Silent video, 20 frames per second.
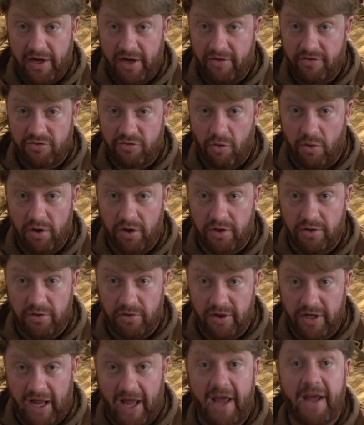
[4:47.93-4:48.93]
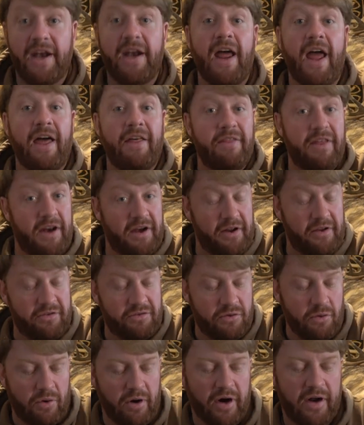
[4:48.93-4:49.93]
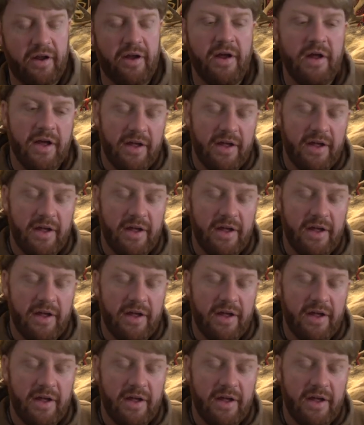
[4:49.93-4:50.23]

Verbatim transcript: historical again and then historic.